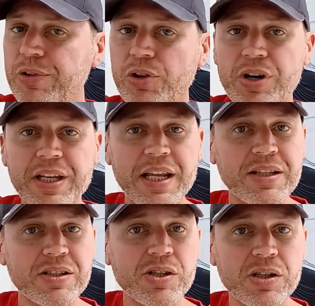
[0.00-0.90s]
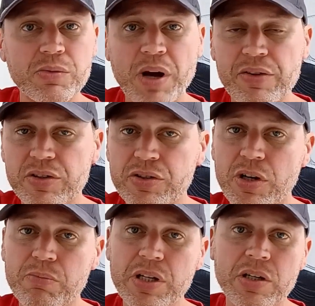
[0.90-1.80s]
looking into whether it's
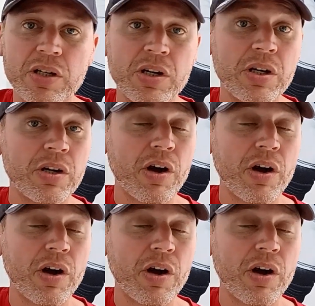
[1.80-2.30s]
going to be